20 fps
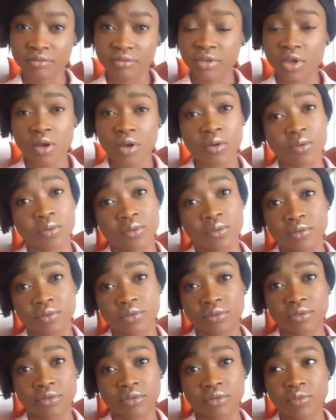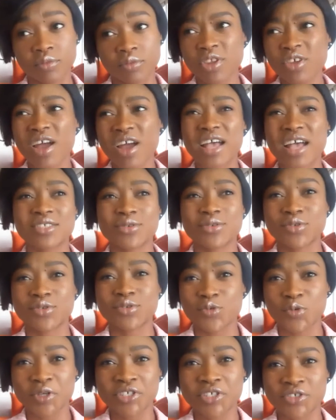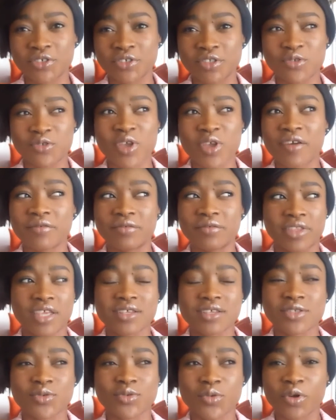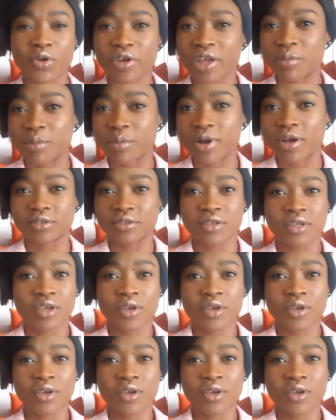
No, we don't ask those questions. We have things to worry about.